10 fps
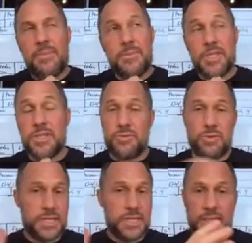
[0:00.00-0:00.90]
just
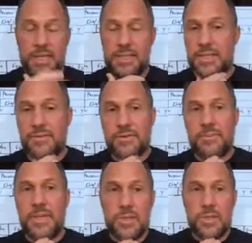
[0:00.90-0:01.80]
recently
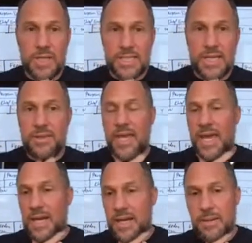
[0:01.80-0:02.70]
from East West Health to
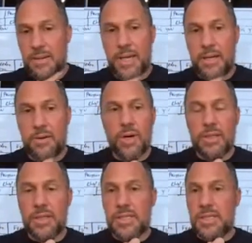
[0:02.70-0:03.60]
Anodyne Pain and
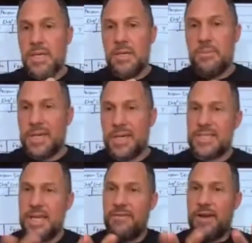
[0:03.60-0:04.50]
Wellness,
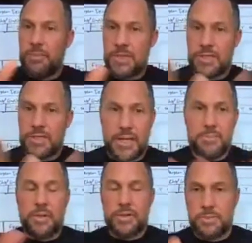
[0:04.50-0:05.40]
because they've helped us
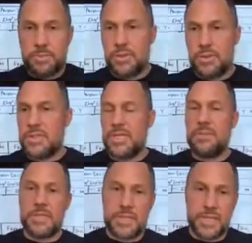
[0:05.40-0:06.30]
find multiples,
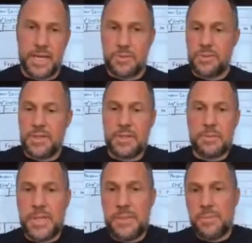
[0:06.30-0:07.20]
helped us connect with other
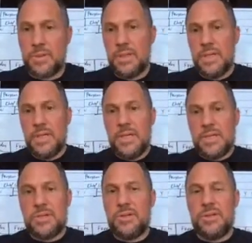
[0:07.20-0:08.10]
people.
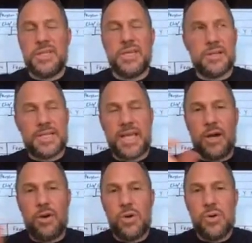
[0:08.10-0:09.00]
So, it's
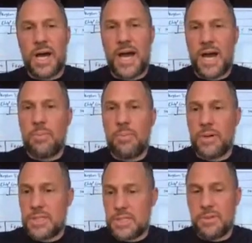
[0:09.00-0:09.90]
that who, not how
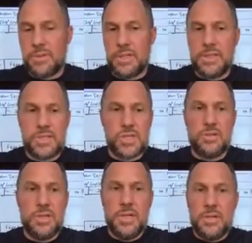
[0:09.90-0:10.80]
principle. And
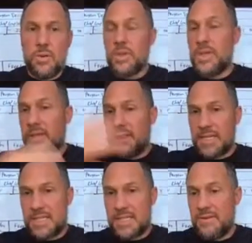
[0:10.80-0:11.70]
so one of the
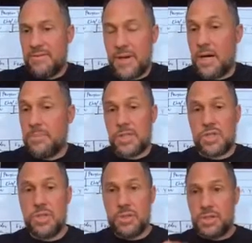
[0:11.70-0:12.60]
things they've helped
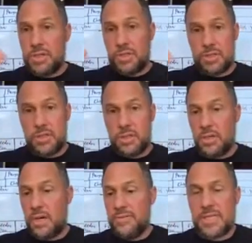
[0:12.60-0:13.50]
us do is just,
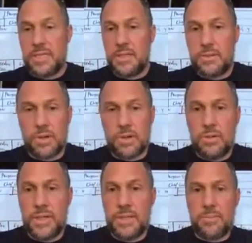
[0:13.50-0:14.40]
obviously
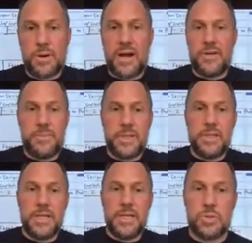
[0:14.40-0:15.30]
grow in
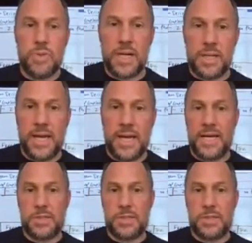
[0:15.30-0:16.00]
profitability as well as